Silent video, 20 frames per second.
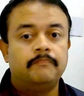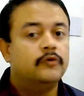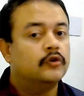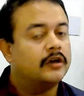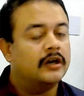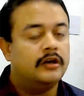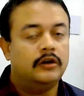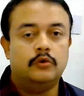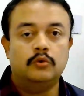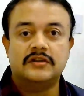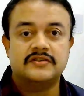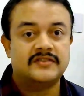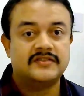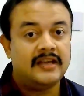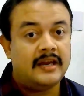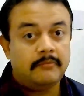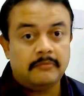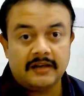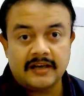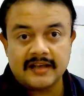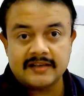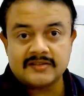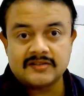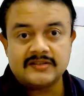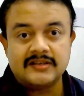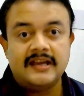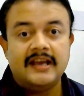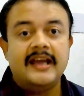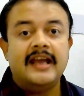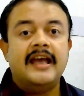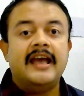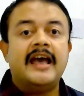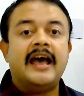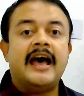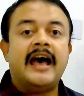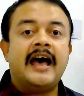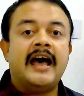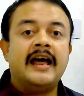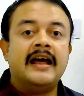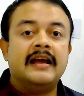You can do the same test,
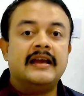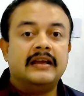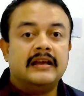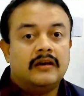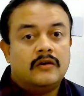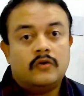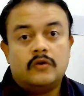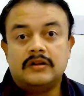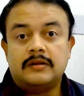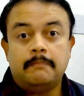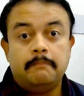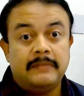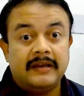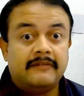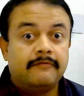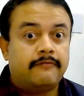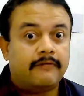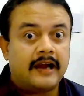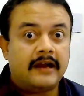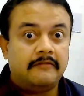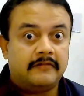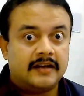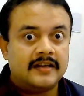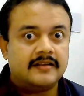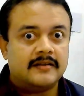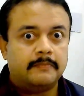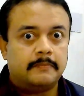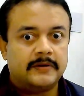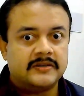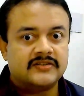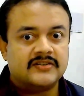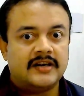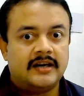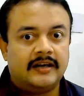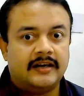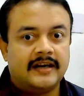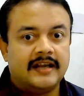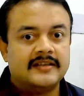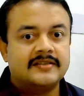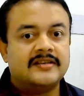you know, the big five
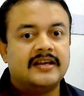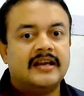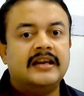personality test.